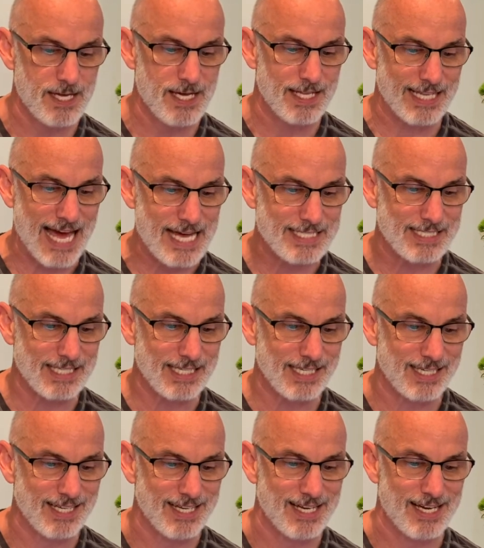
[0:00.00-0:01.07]

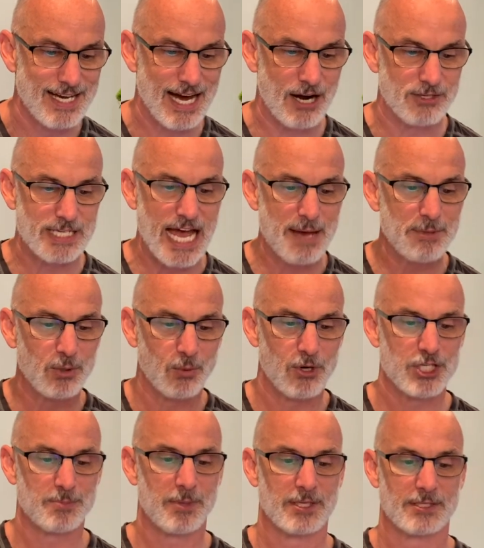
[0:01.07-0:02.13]
Lastly, our time in
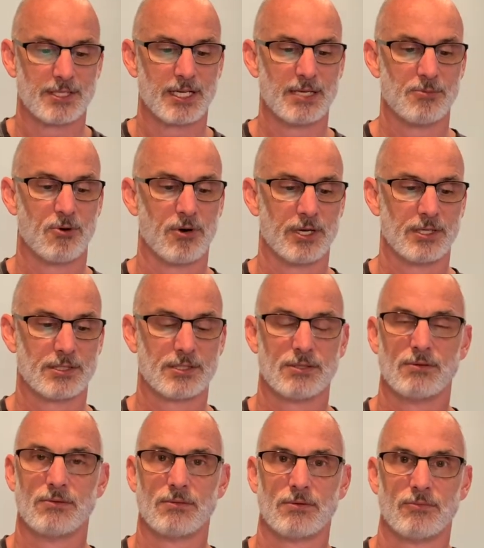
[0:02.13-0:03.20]
worship on Sunday
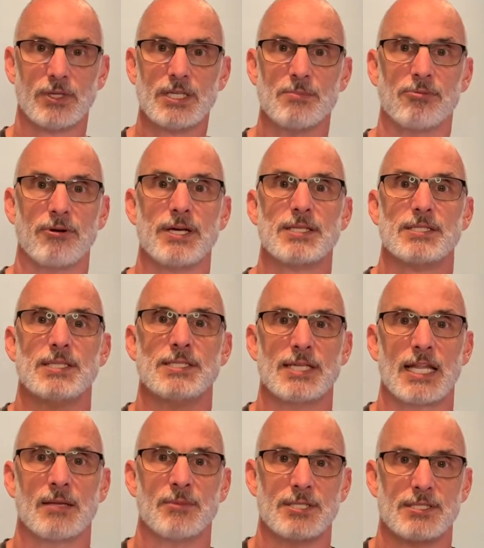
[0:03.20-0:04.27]
mornings really brings these
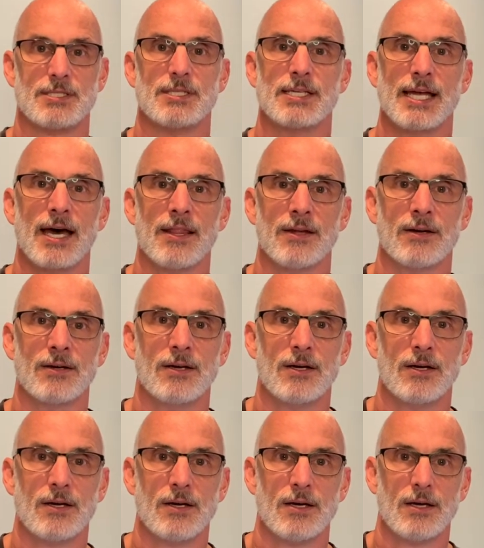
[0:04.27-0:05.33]
elements together.
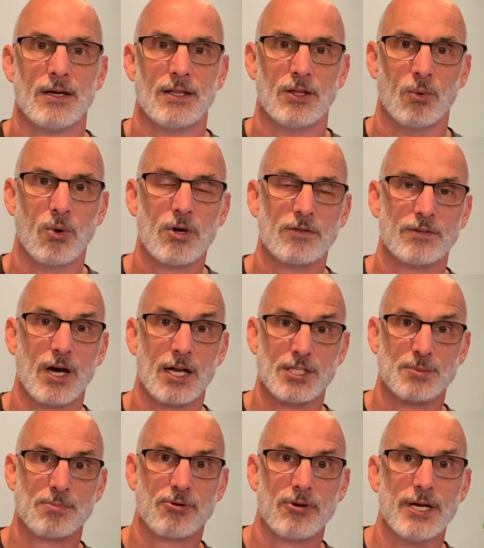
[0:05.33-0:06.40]
The word of God is
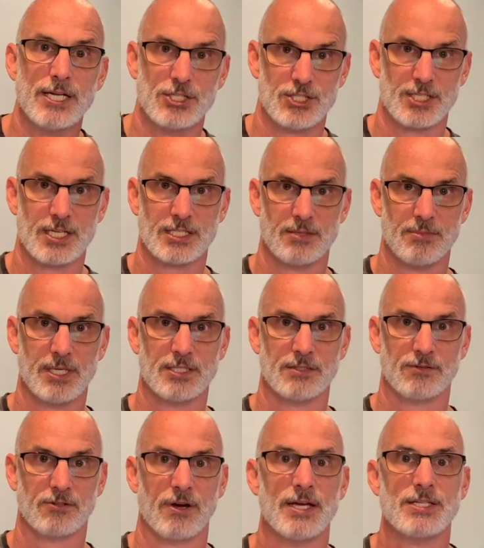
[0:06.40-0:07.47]
preached as a means
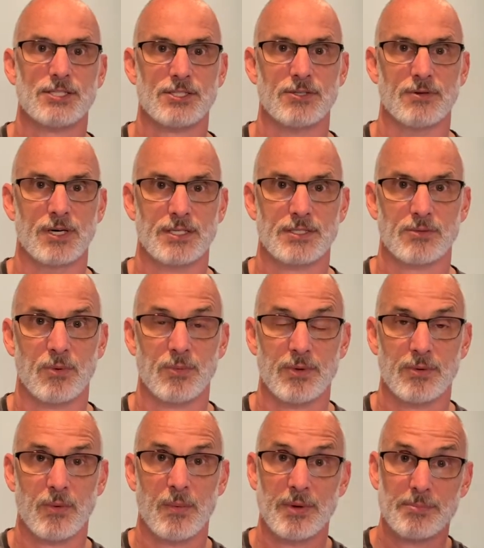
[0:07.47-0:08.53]
of grace to us.
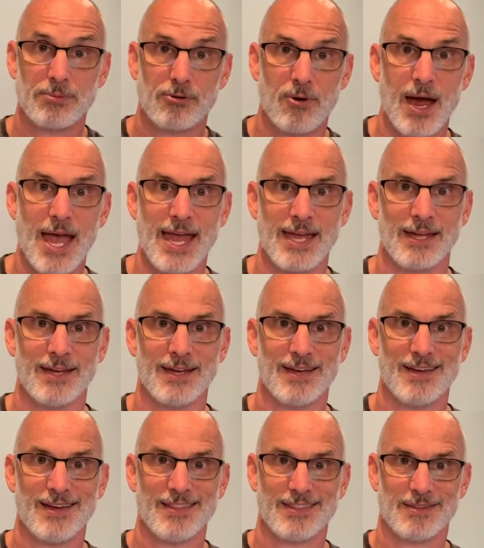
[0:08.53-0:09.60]
When we pray,
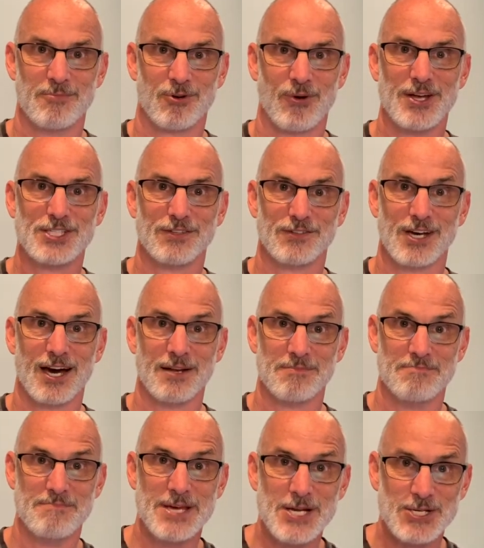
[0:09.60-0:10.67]
the grace of God
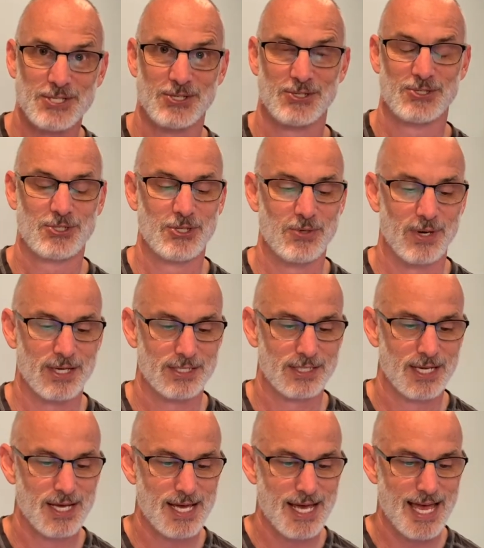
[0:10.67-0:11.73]
ministers to us.
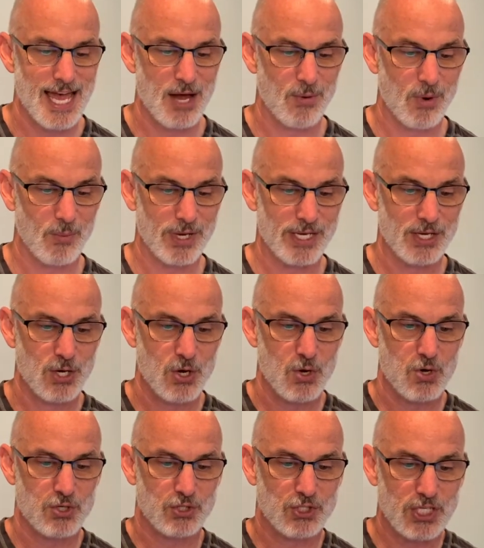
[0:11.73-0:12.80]
And when we
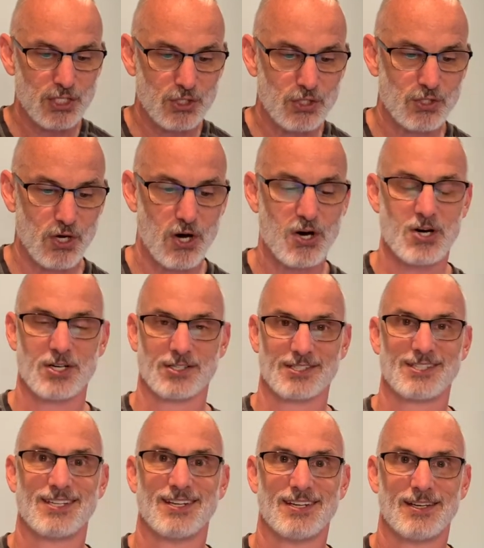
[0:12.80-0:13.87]
sing songs,